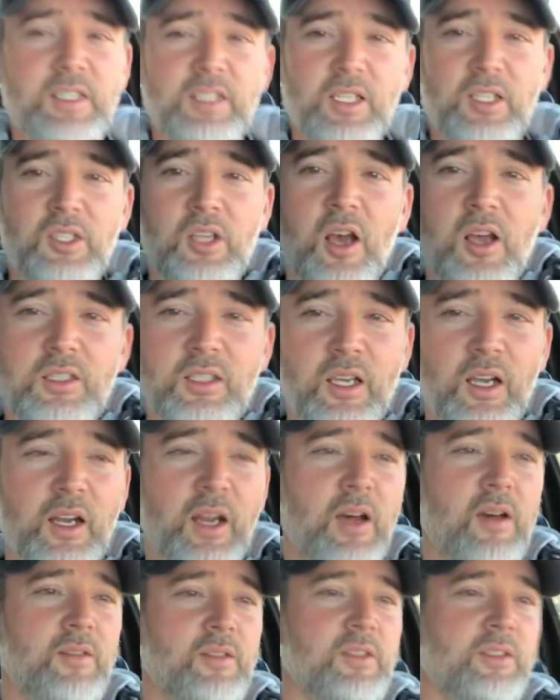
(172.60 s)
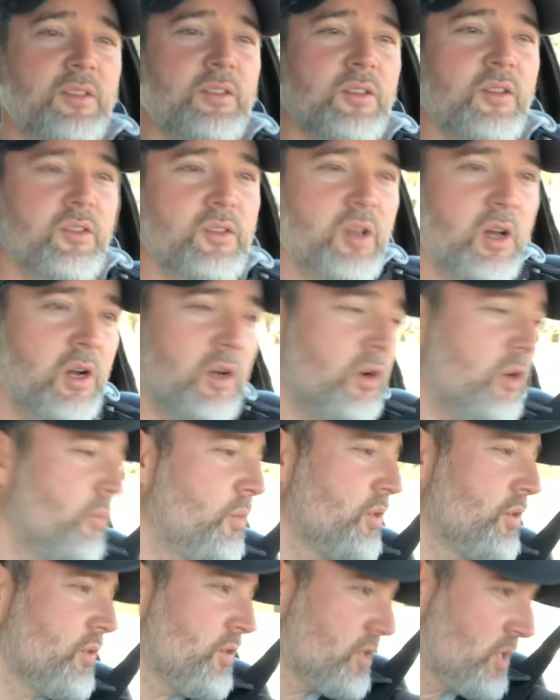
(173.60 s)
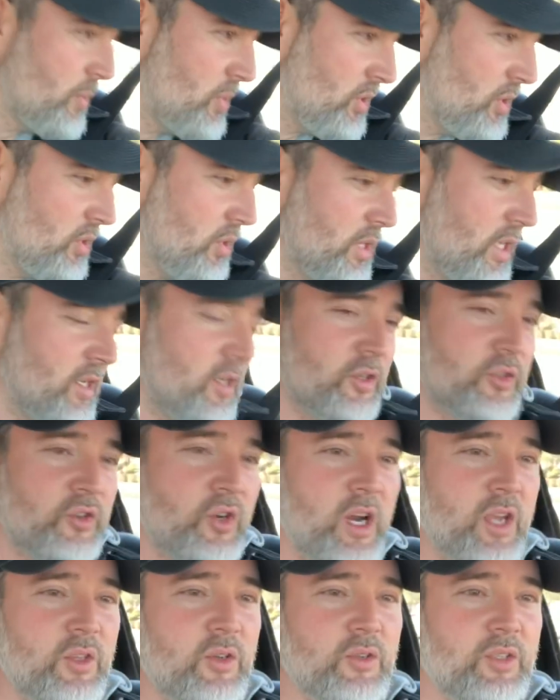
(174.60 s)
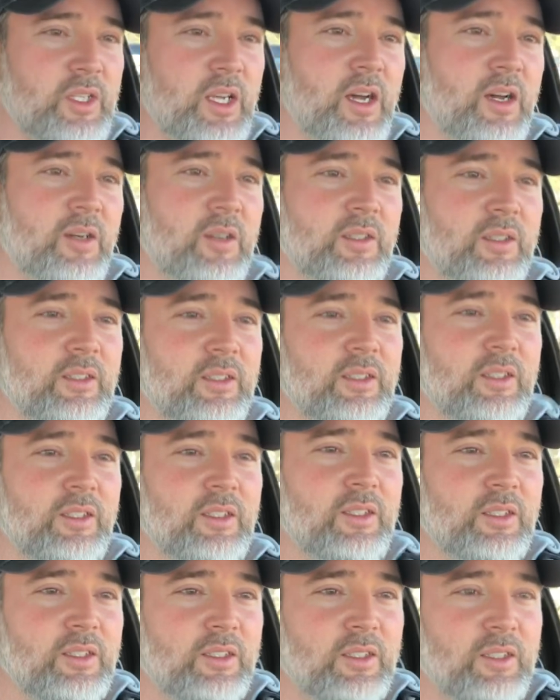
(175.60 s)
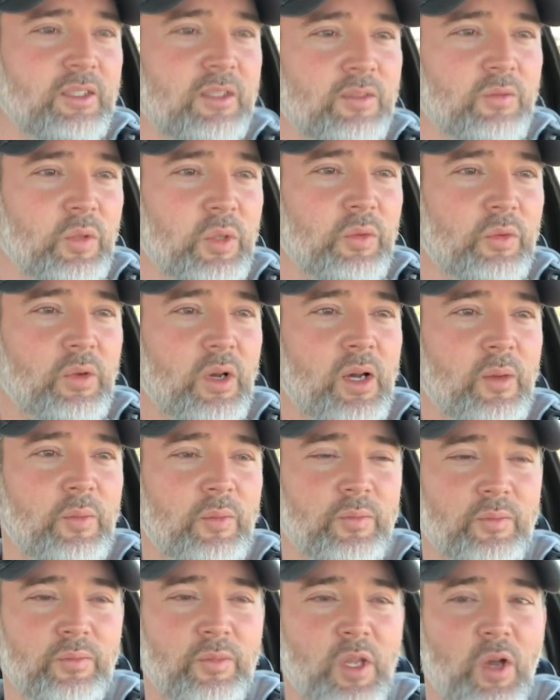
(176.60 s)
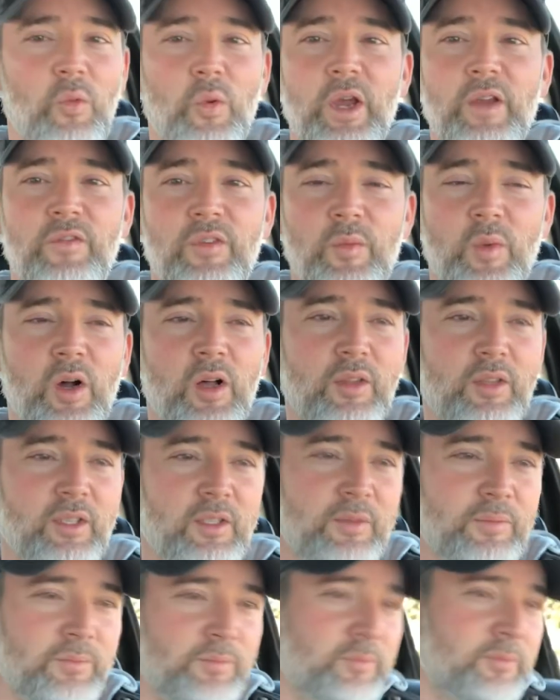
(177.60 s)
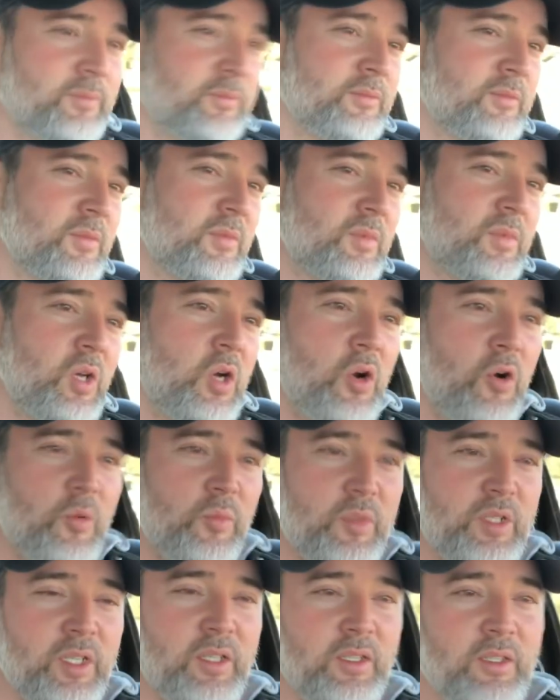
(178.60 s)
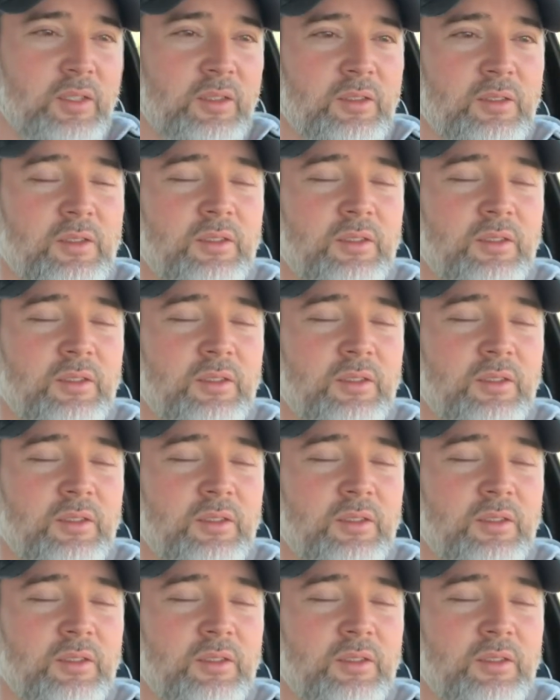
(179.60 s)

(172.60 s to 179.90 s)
Exhaust cutouts, so I'll open those up a little later and try those out when I'm away from all the homes here.